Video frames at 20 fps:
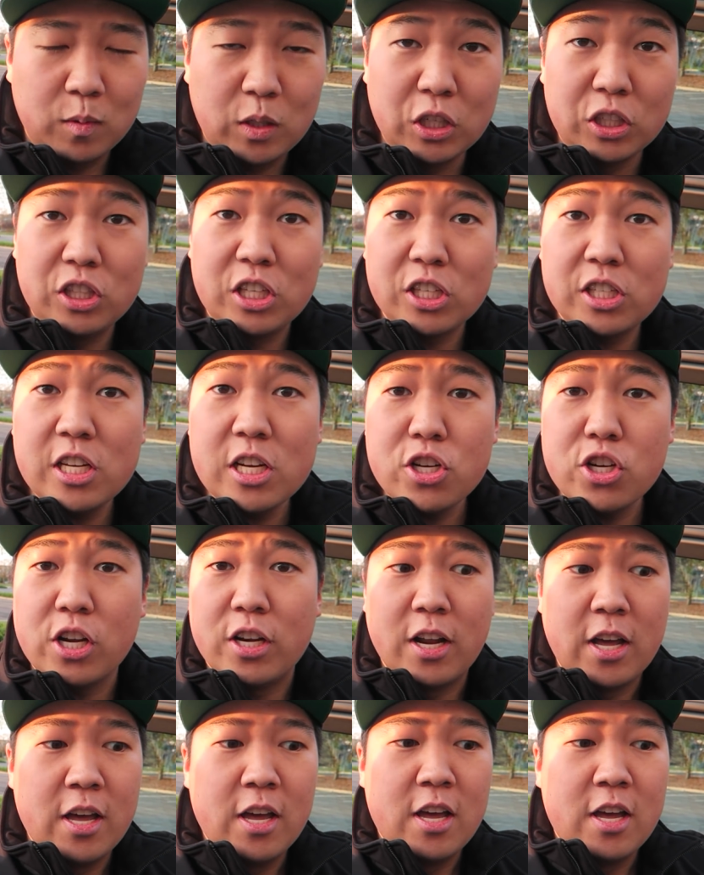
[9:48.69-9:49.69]
good
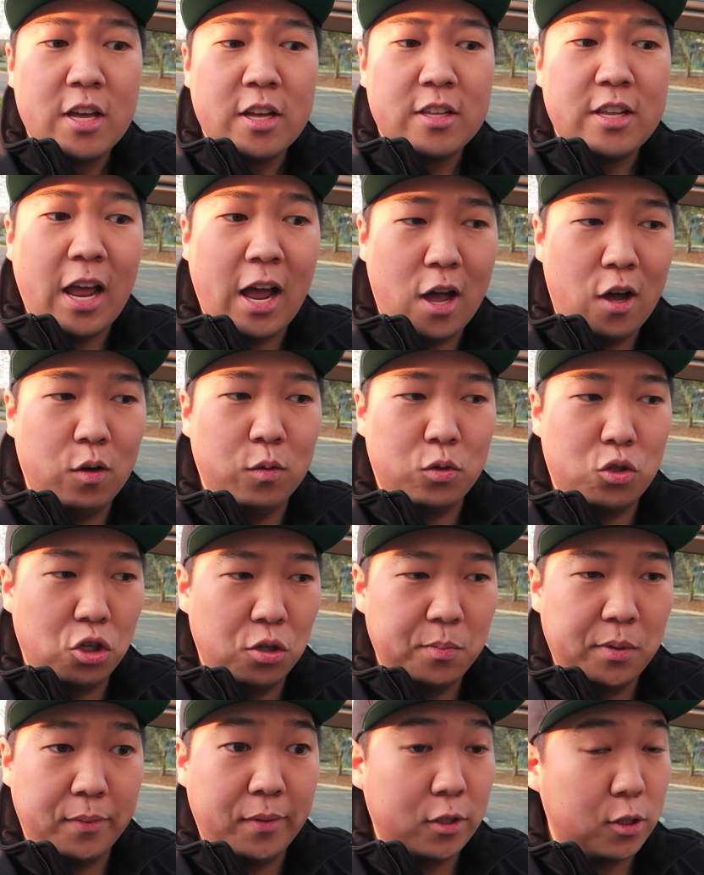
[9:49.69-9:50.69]
decision. Now, in
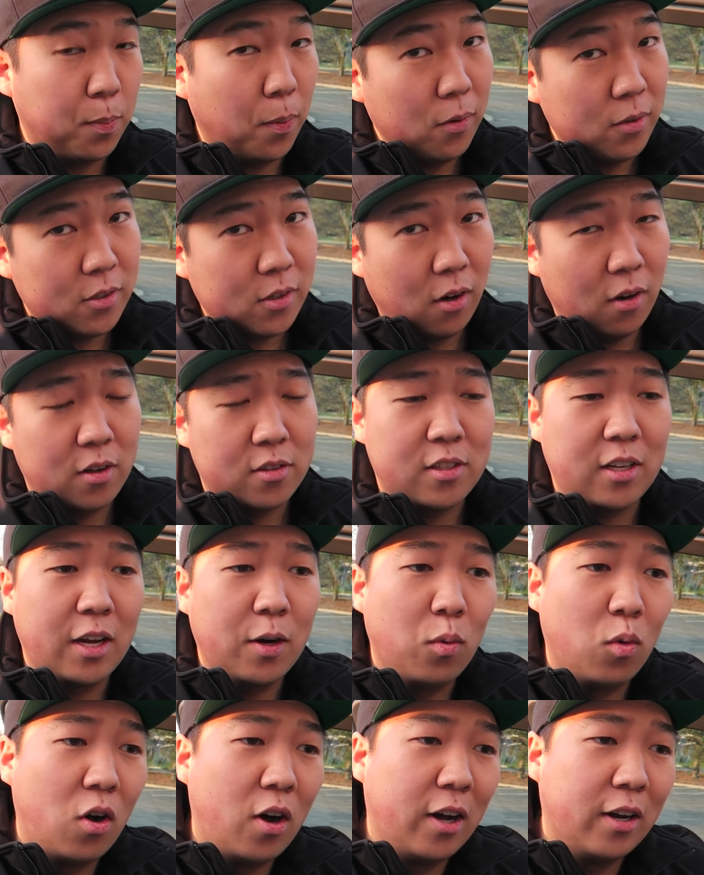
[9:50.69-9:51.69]
terms of the sports cars that
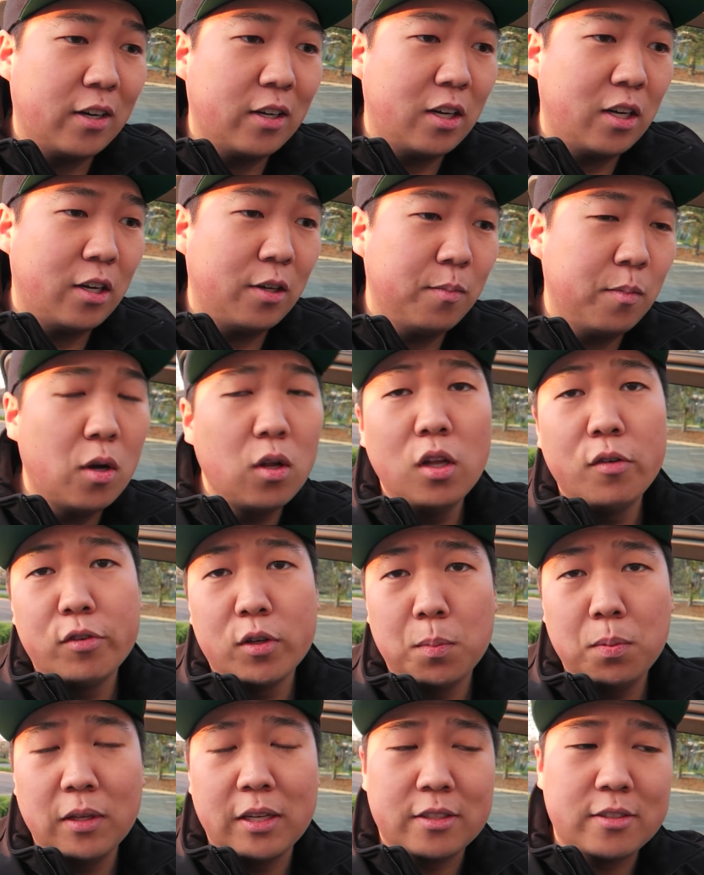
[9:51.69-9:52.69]
I want, I'm all
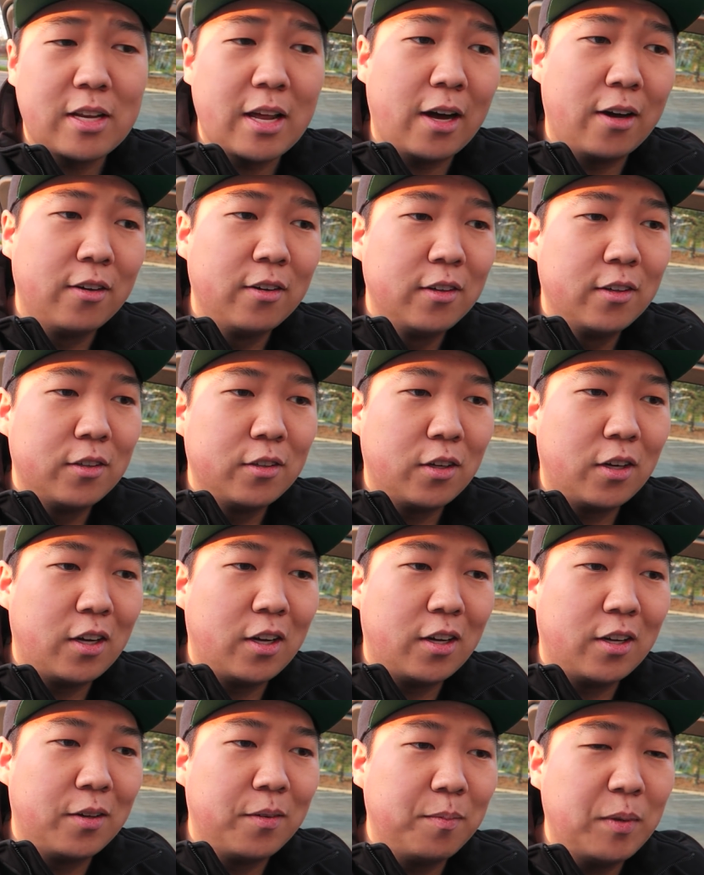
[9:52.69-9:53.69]
over the place now.
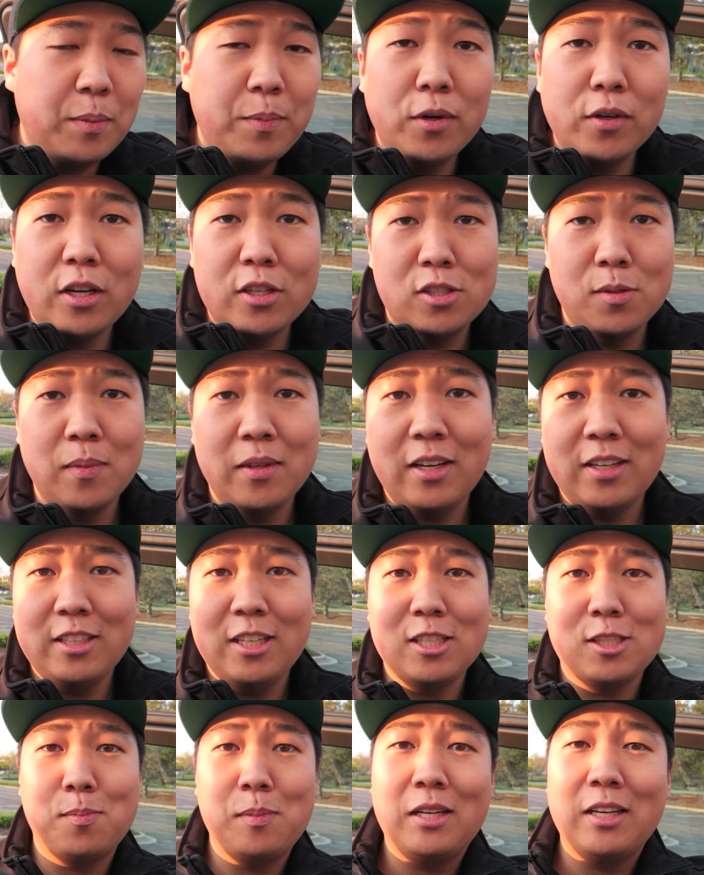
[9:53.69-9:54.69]
Maybe I'll get something that
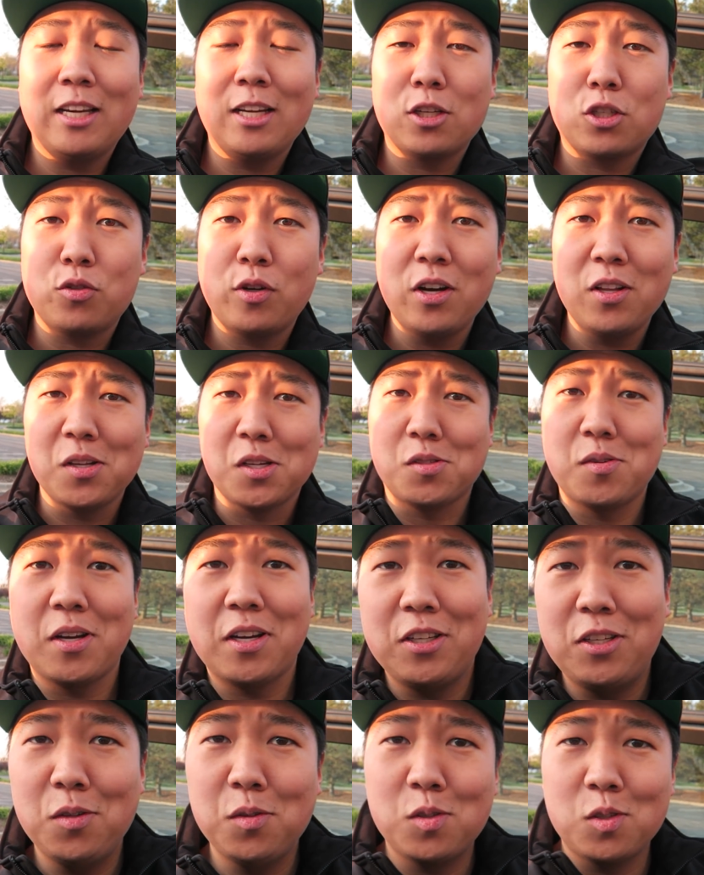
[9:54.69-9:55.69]
needs me to get a trailer so
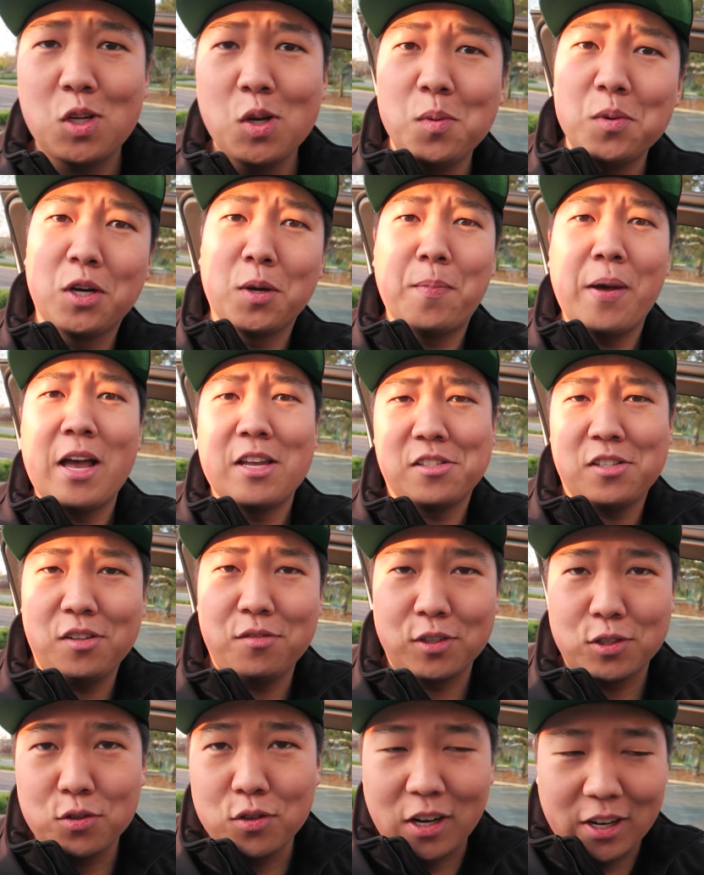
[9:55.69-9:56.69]
I can use the towing
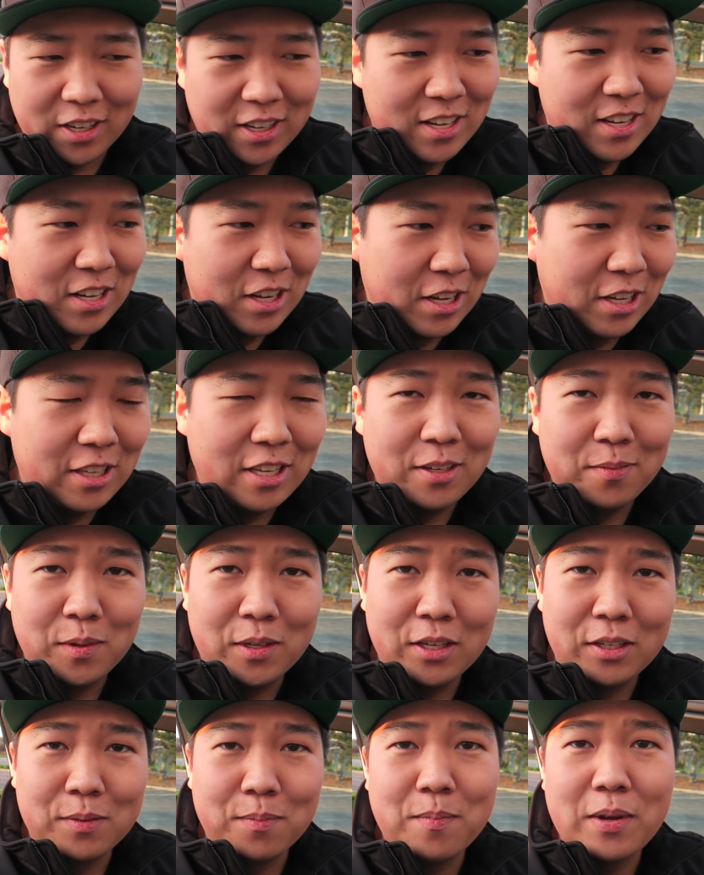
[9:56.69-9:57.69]
capacity of a truck. And then
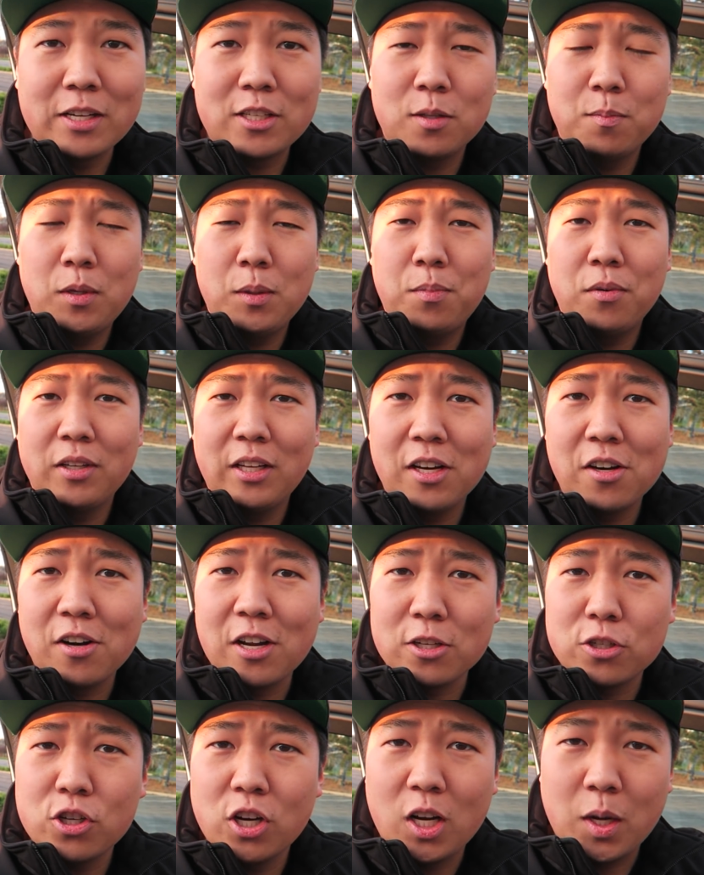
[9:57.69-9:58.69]
we can make some people on the
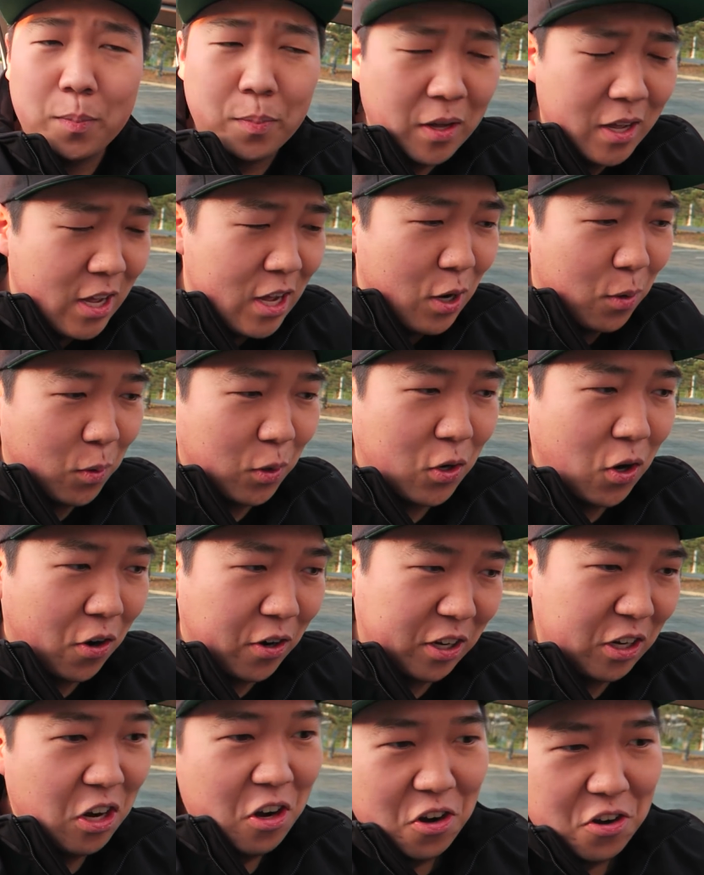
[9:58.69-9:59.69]
internet shut up
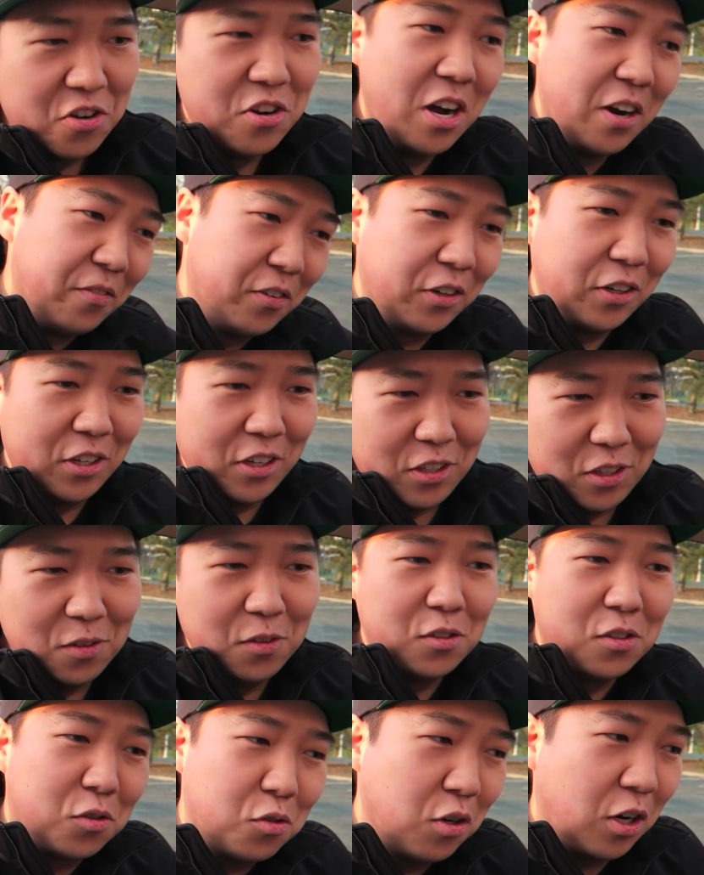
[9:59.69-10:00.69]
regarding, oh, you're never going to
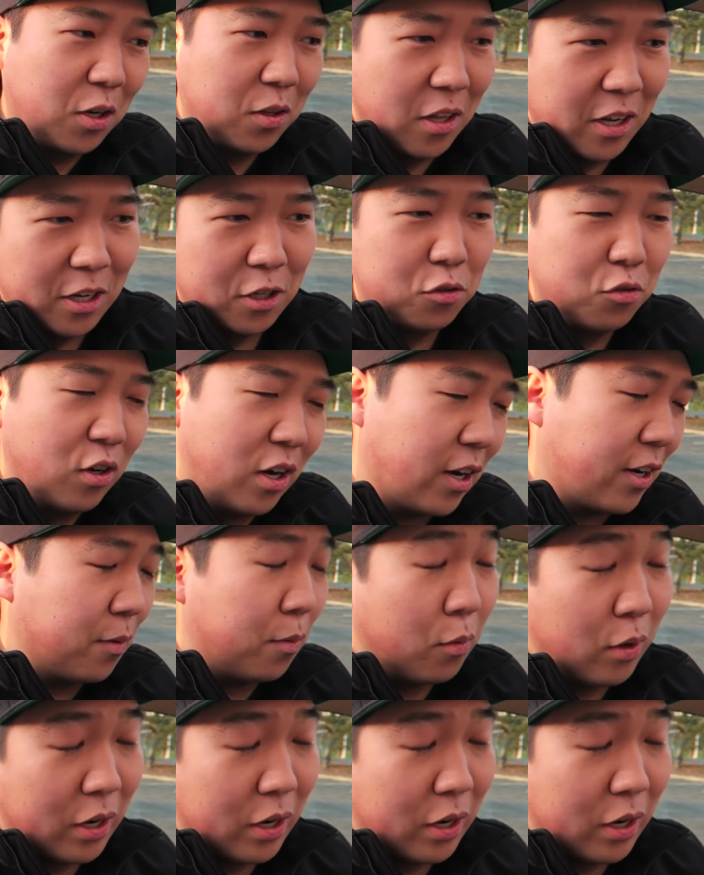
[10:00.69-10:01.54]
use a truck like a truck.